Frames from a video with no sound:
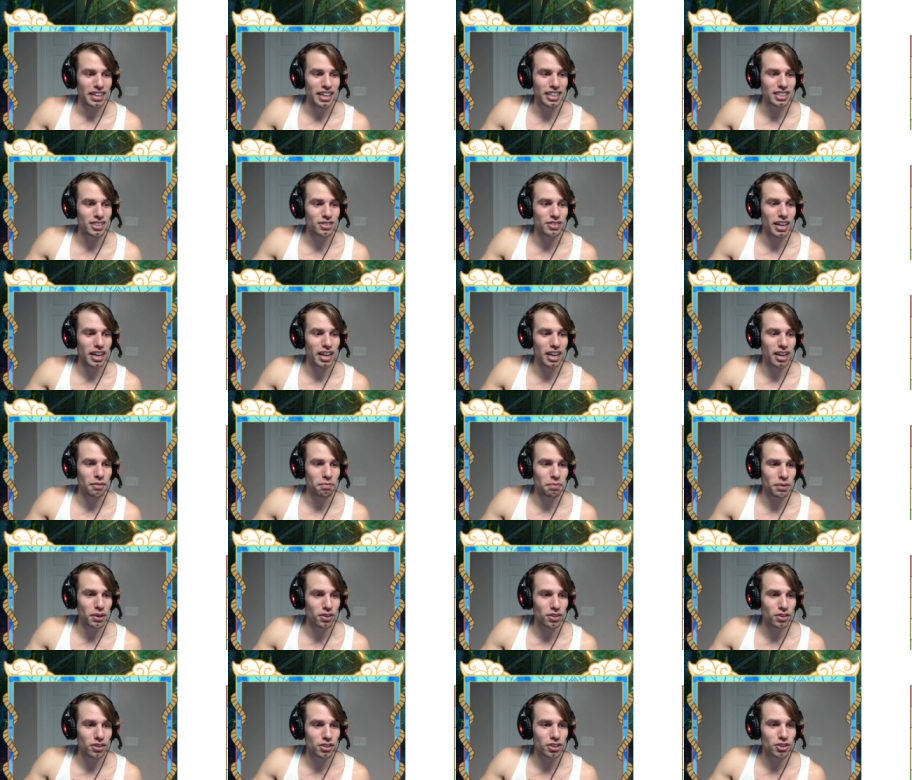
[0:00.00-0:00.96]
Next we have
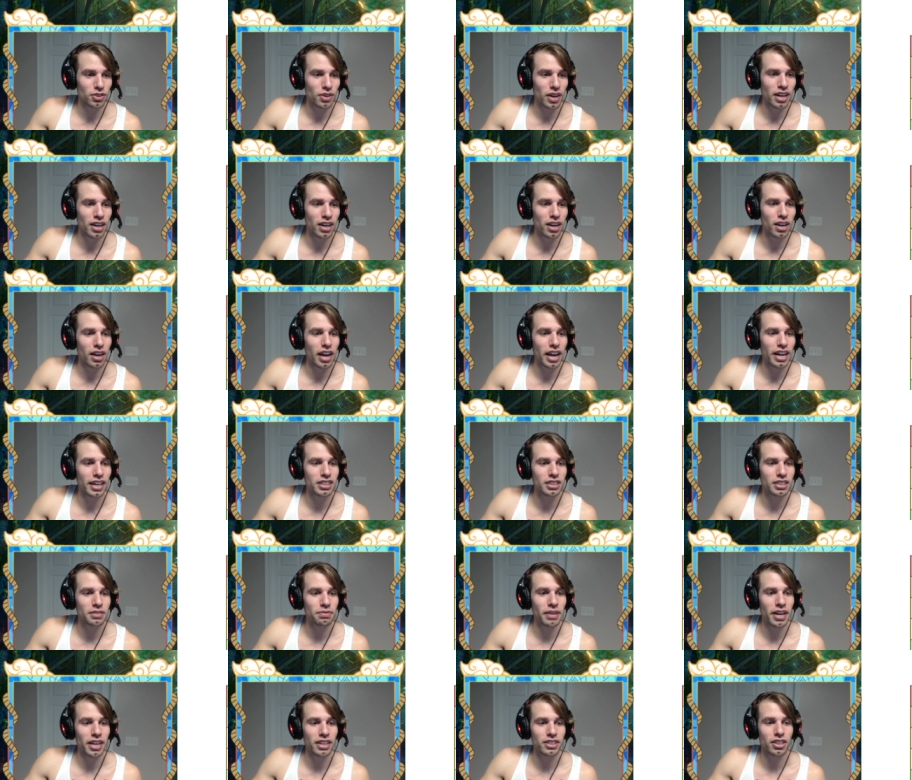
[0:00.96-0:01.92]
Tron. I'll actually
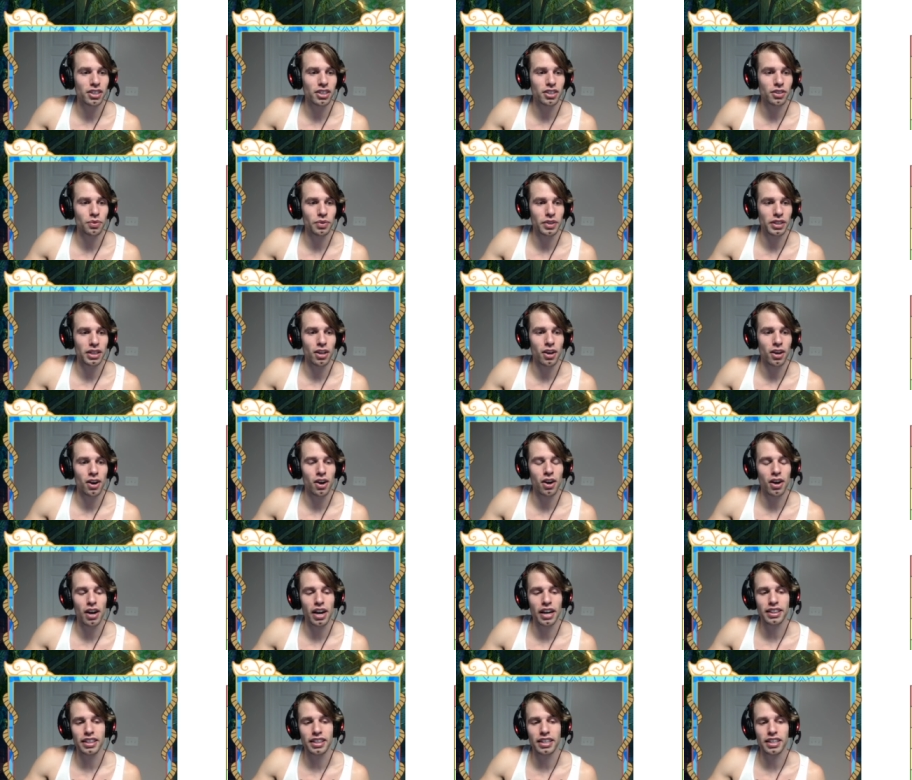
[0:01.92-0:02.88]
match her with
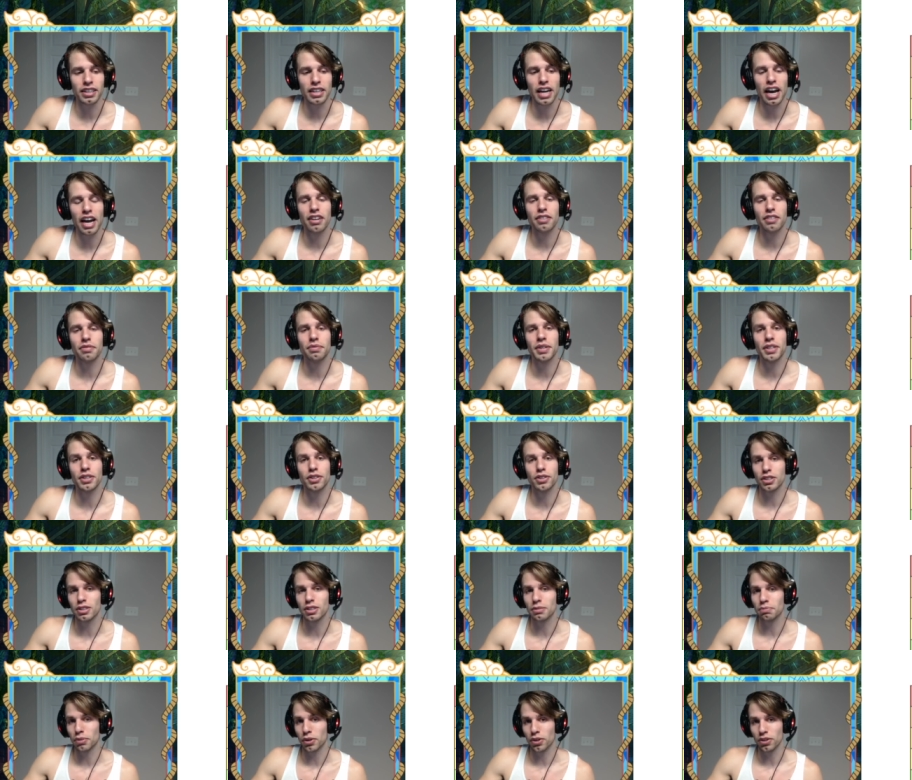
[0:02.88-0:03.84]
Law. I think I've been
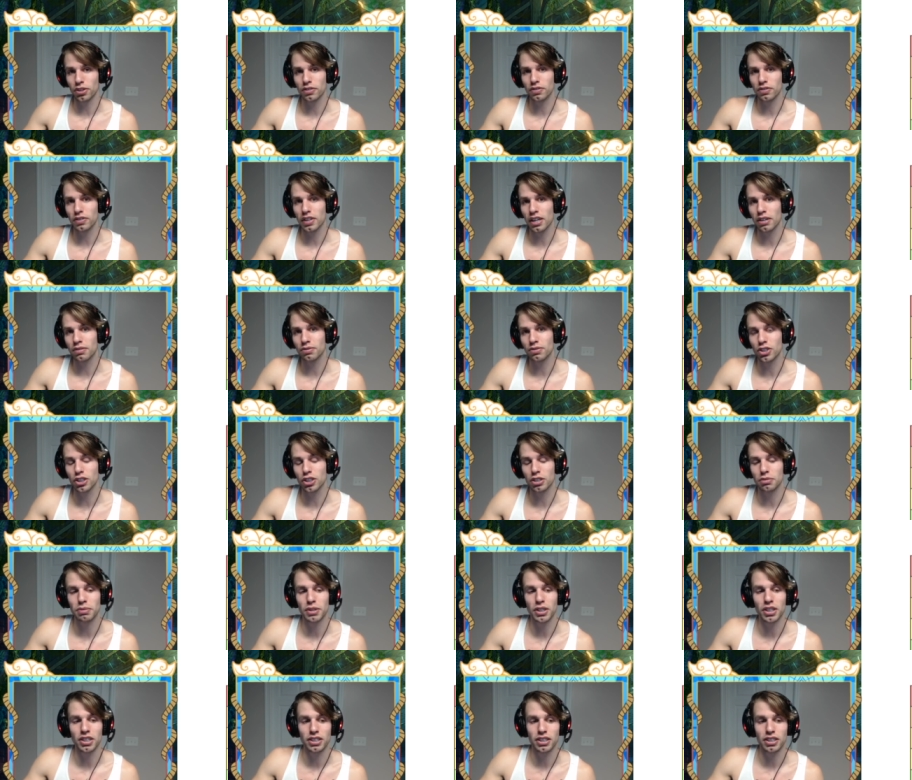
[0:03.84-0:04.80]
using both of them just
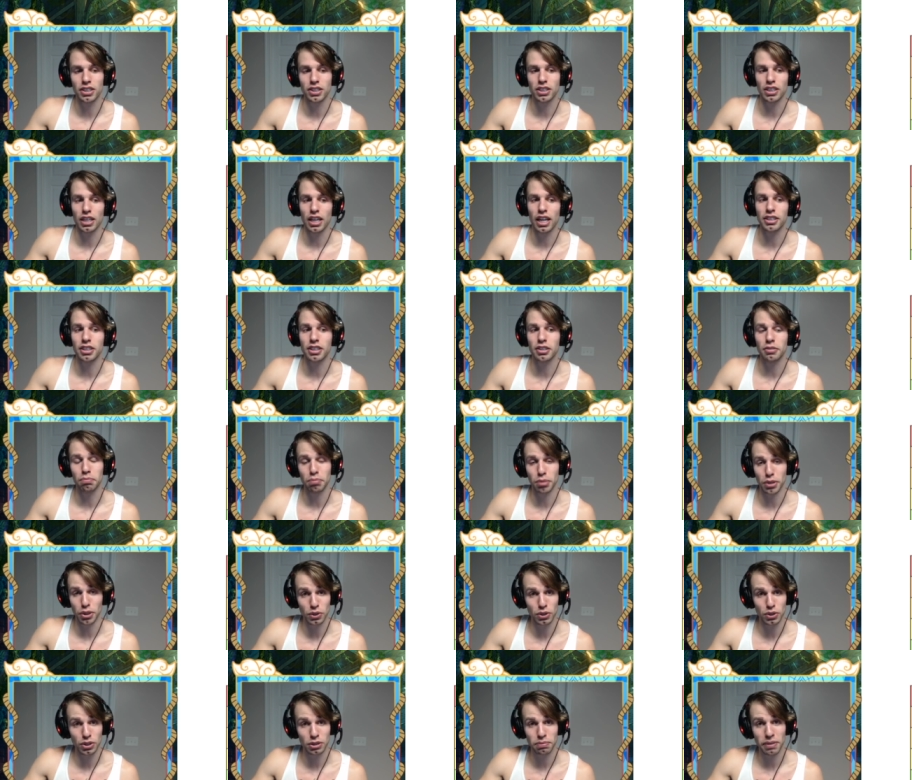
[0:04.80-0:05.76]
because there's lots of
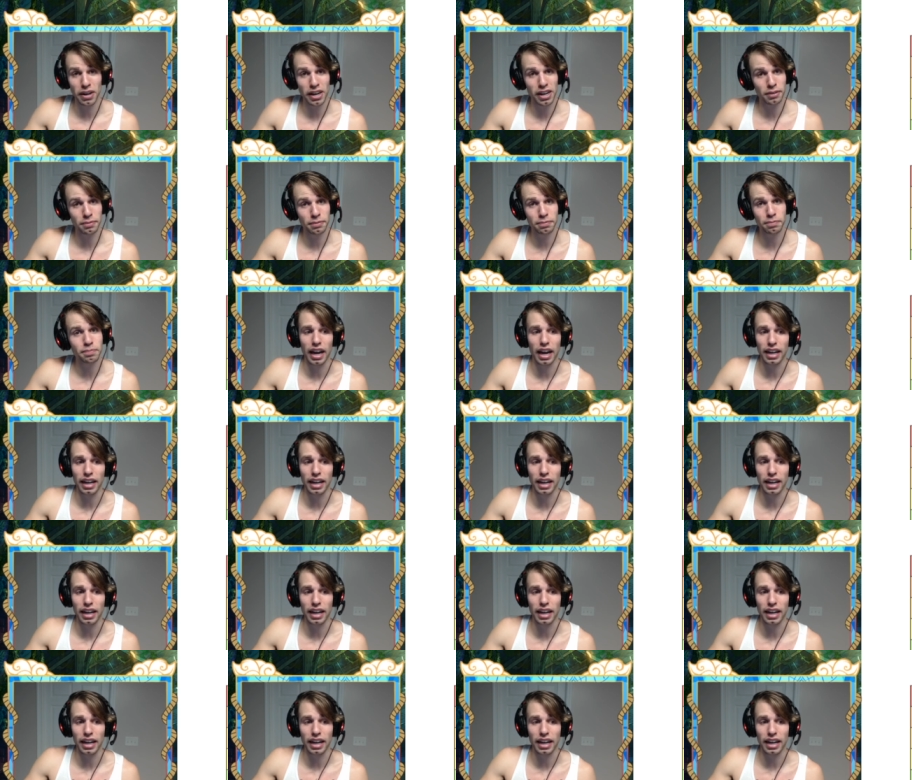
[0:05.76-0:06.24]
blue spam.